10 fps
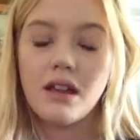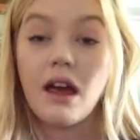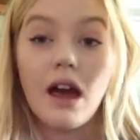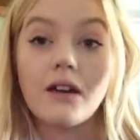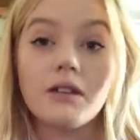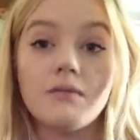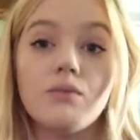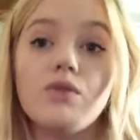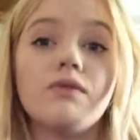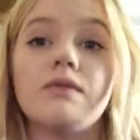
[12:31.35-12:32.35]
Like I couldn't
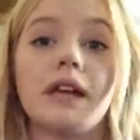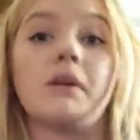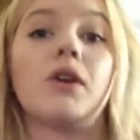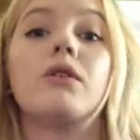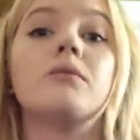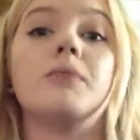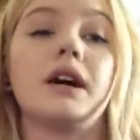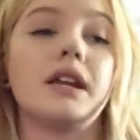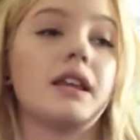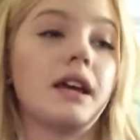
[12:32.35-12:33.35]
move, like my whole
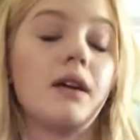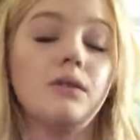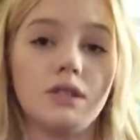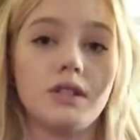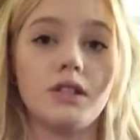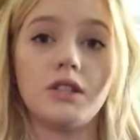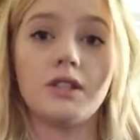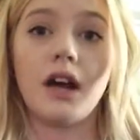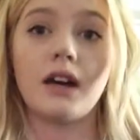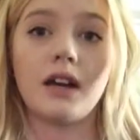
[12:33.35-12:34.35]
body, like I was just
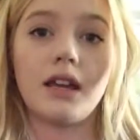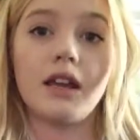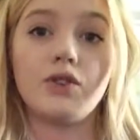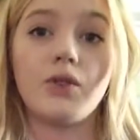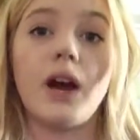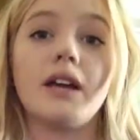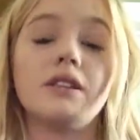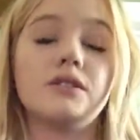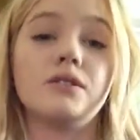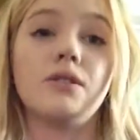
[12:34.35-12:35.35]
stuck, and I
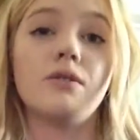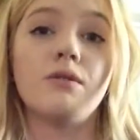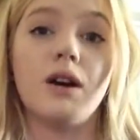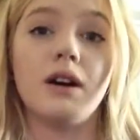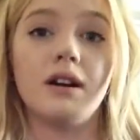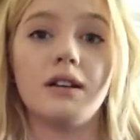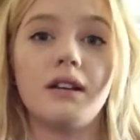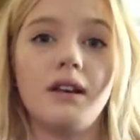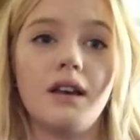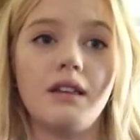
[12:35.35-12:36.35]
tried so hard,
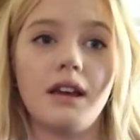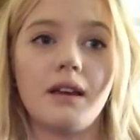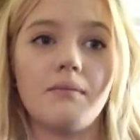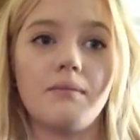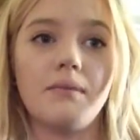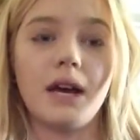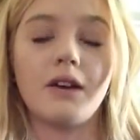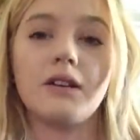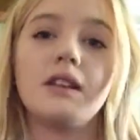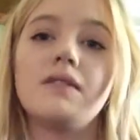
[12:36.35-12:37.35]
and like I
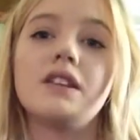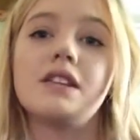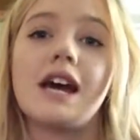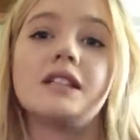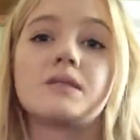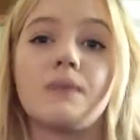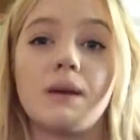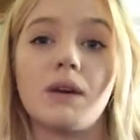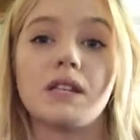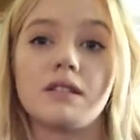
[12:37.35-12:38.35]
couldn't even tense my
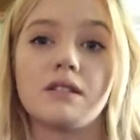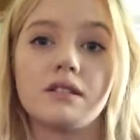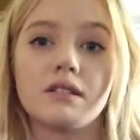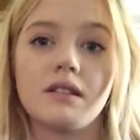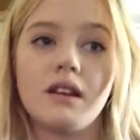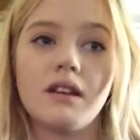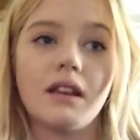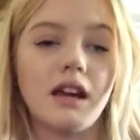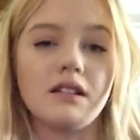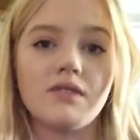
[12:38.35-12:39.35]
muscles,
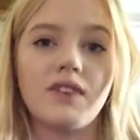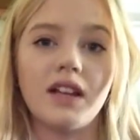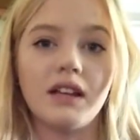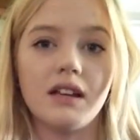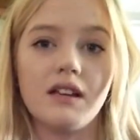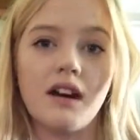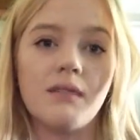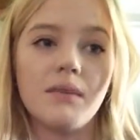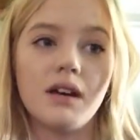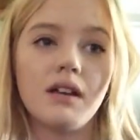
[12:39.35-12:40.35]
like I just felt like
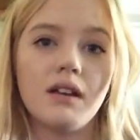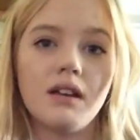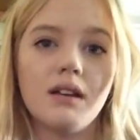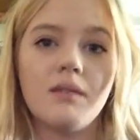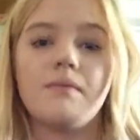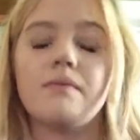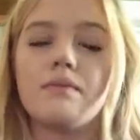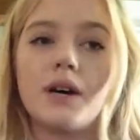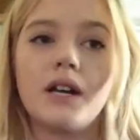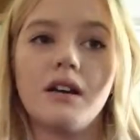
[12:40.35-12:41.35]
numb.
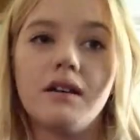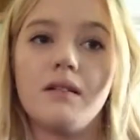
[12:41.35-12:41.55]
But